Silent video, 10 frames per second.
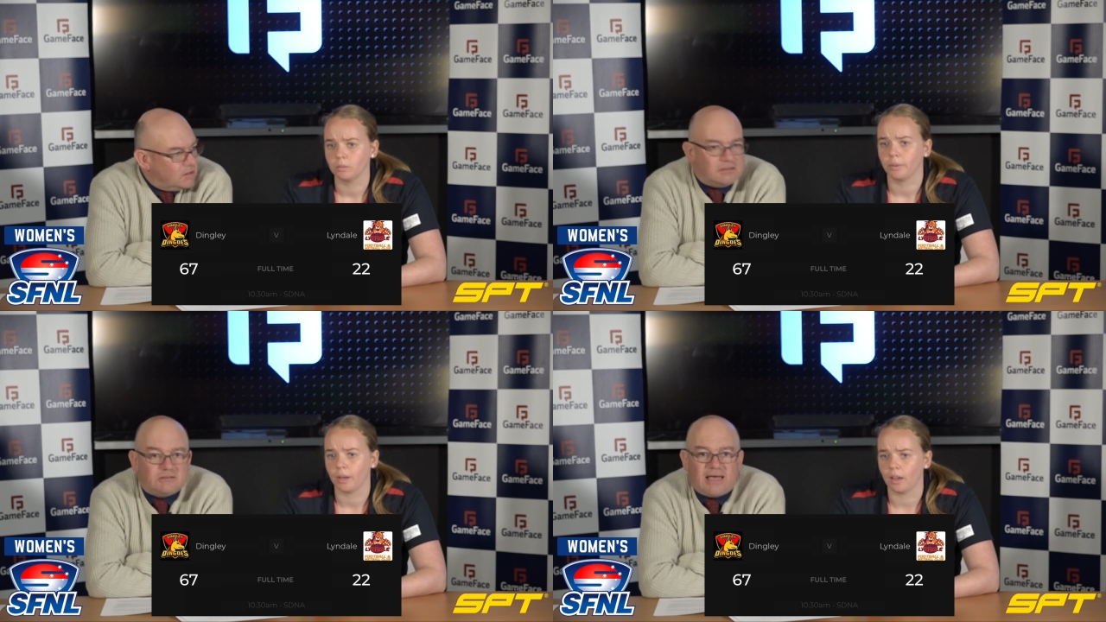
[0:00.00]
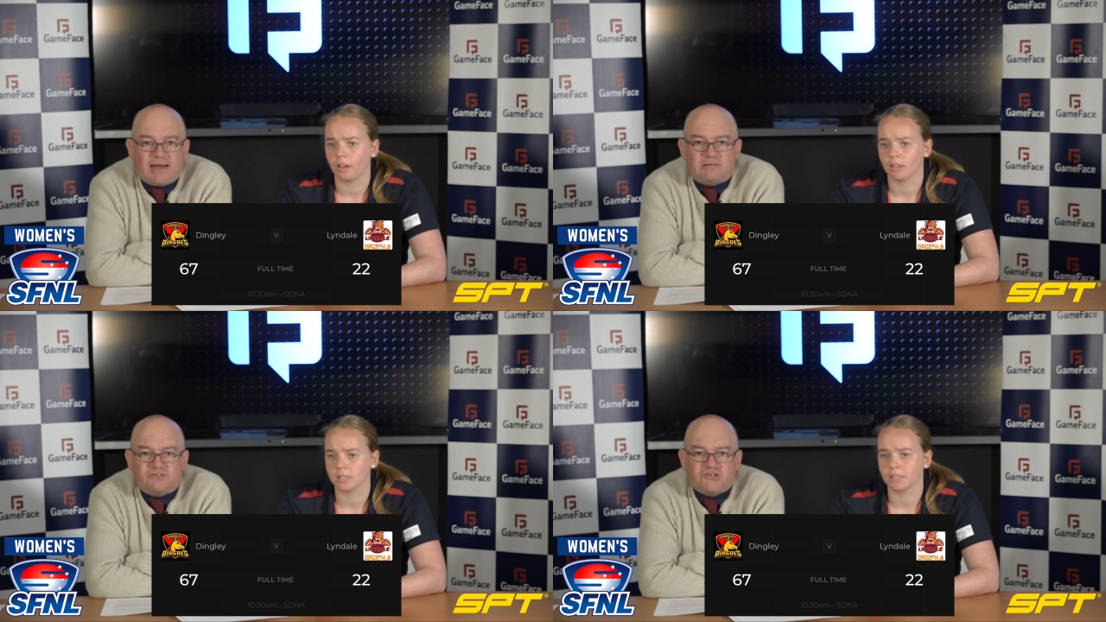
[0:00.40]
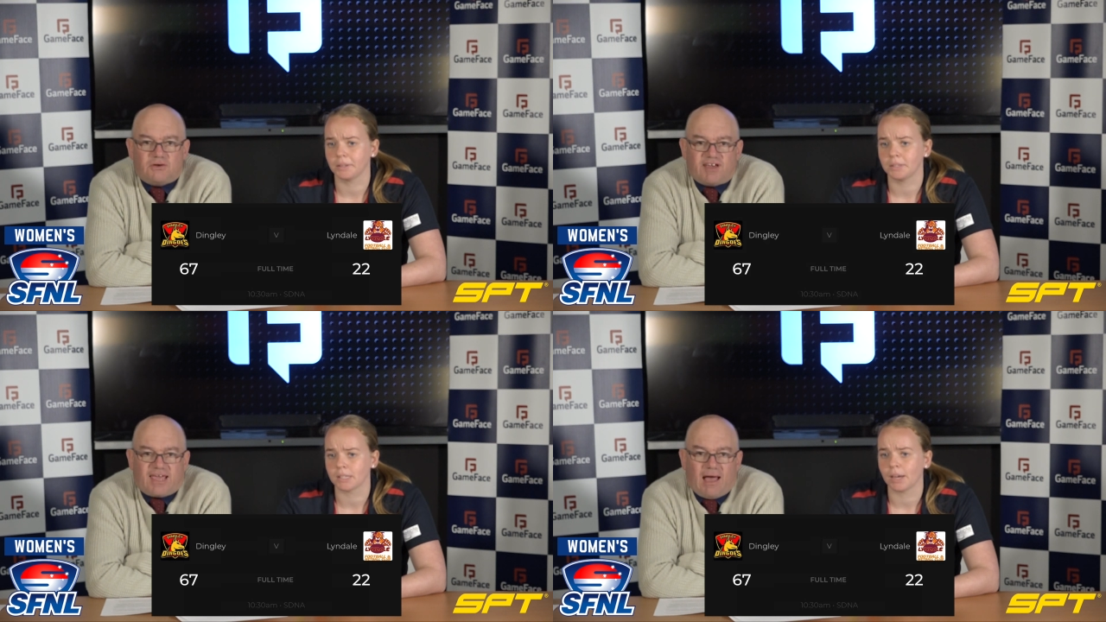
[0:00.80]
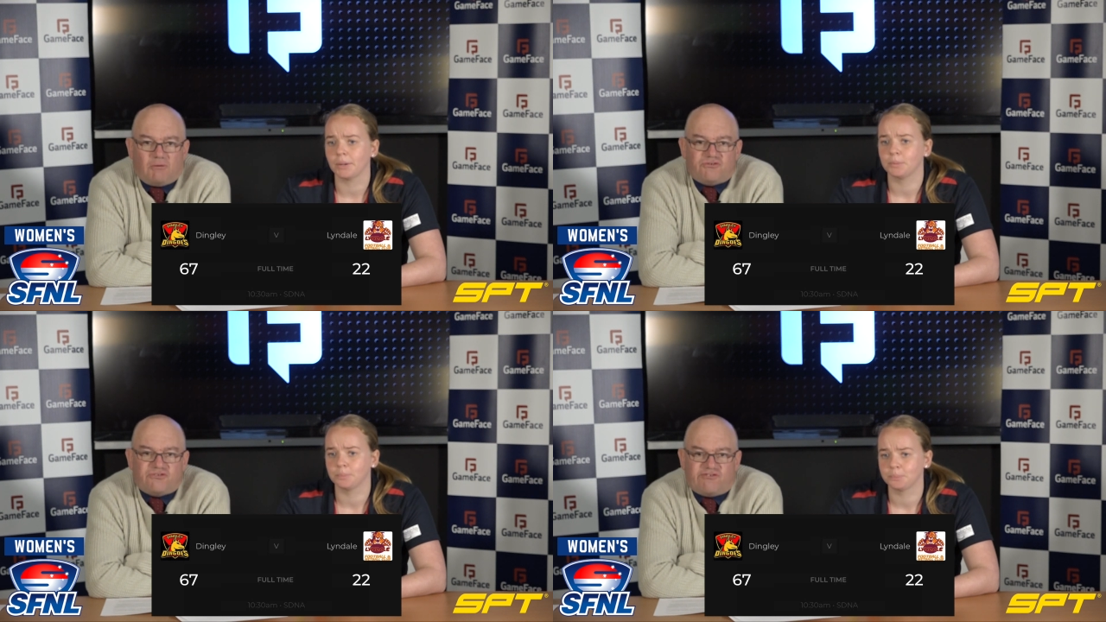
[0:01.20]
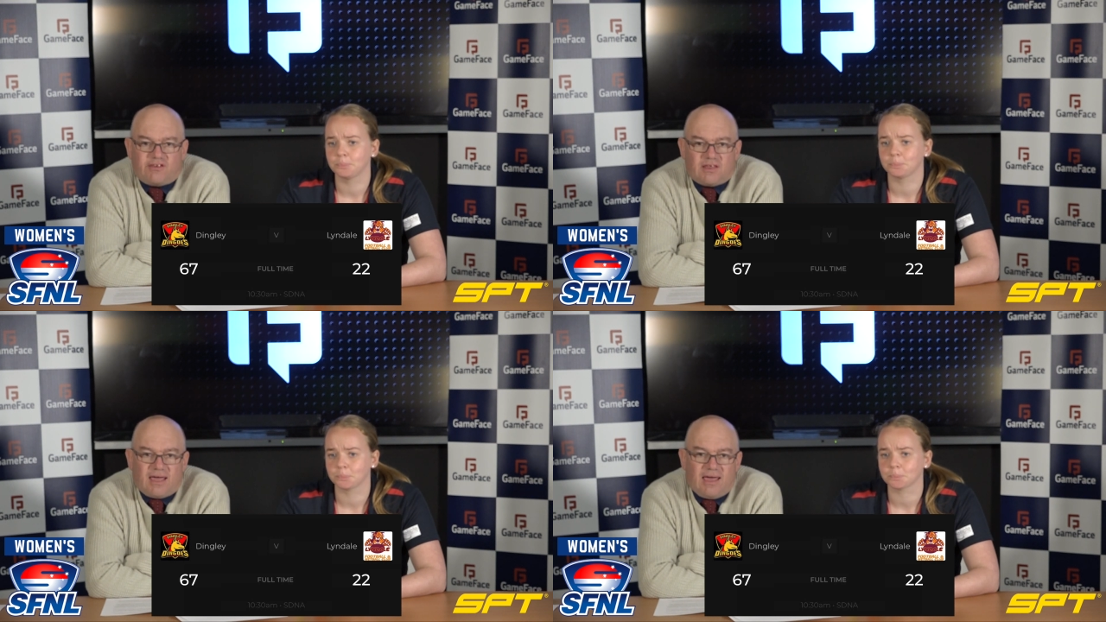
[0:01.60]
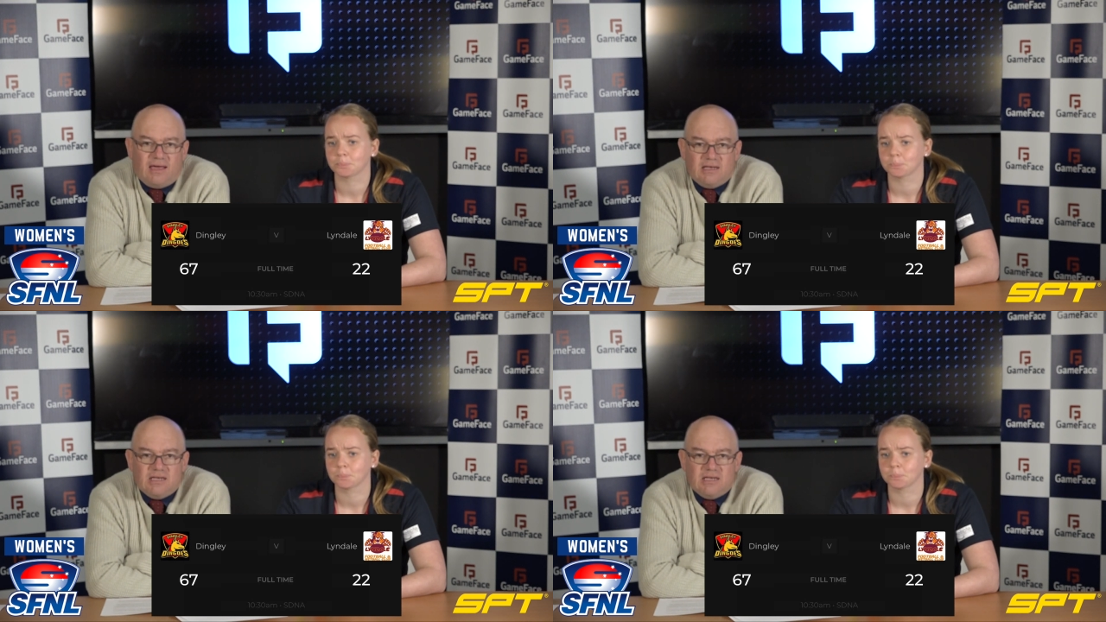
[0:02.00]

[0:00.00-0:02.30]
Speaker 1: and yeah, that sort Lindale. of accounts for their